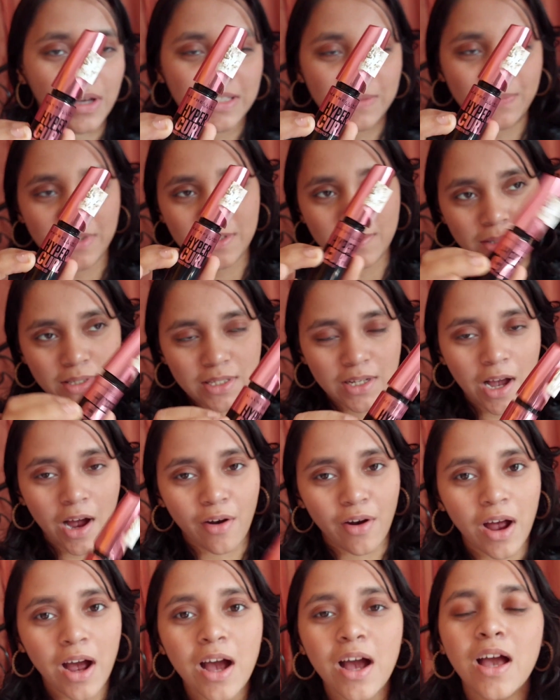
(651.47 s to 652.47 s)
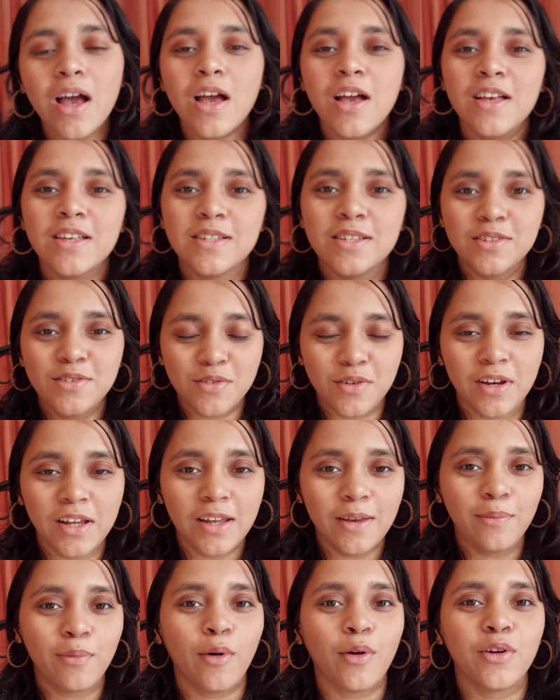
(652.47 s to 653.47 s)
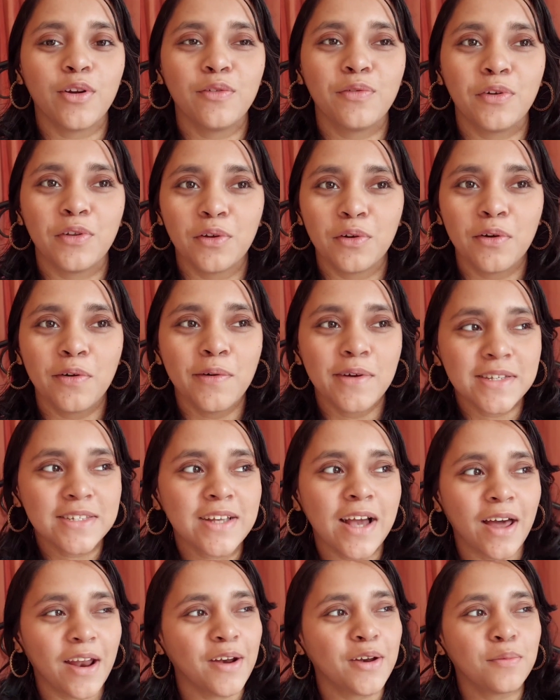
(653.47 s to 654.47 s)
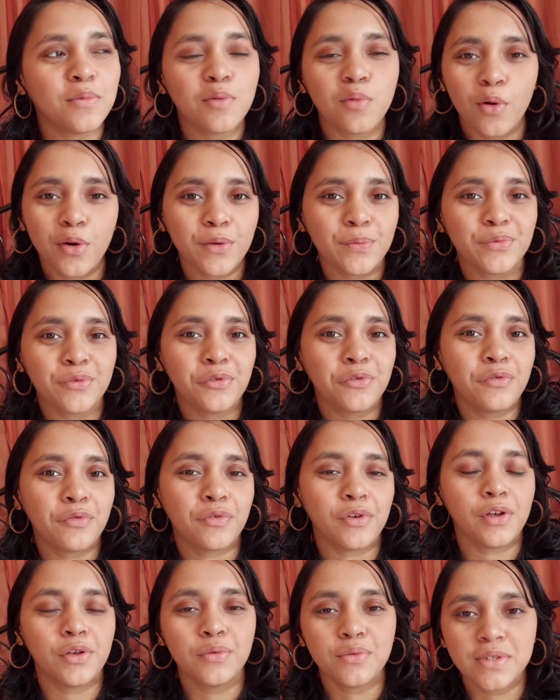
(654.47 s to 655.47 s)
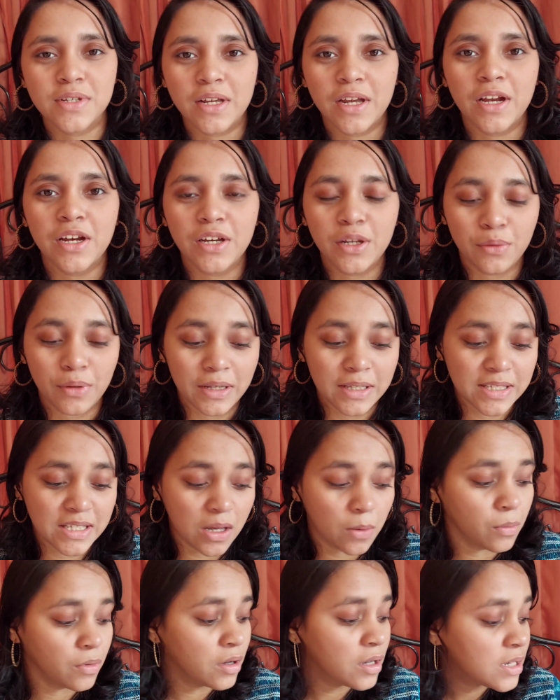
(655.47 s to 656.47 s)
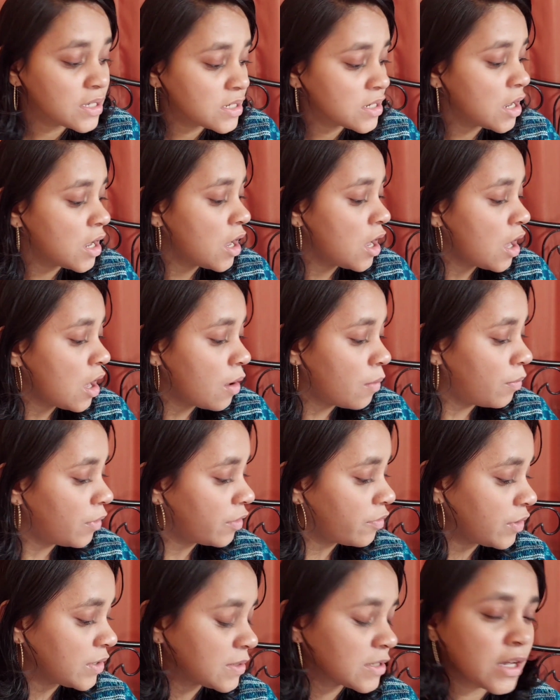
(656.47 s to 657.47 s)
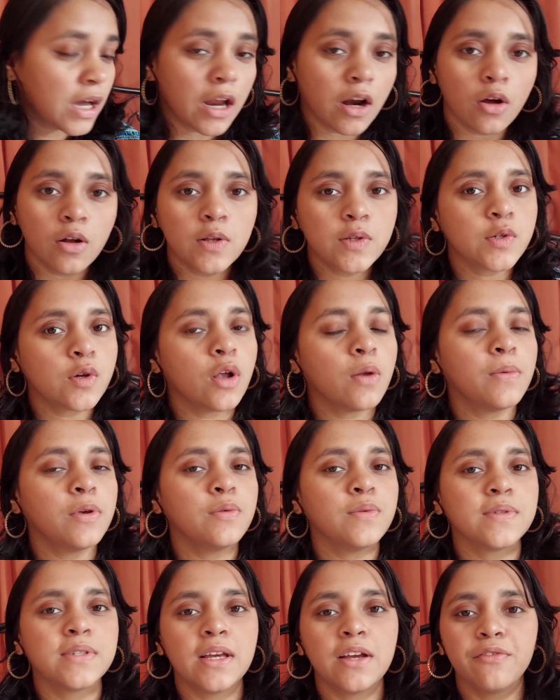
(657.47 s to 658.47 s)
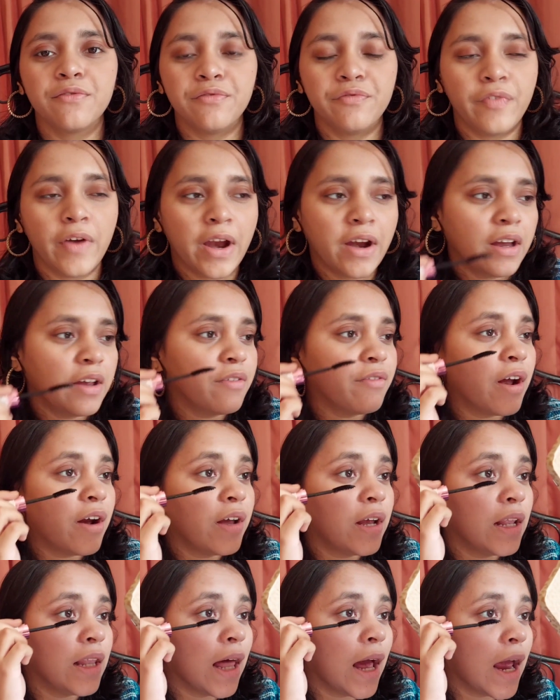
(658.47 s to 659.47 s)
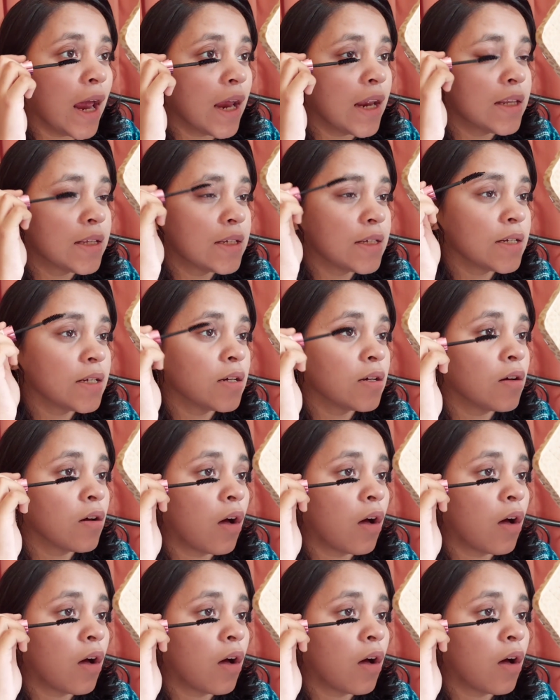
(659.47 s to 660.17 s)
Express Mascara. It's really important for the mascara to be waterproof if you're using it during summers. But mascara also I'll be using very light,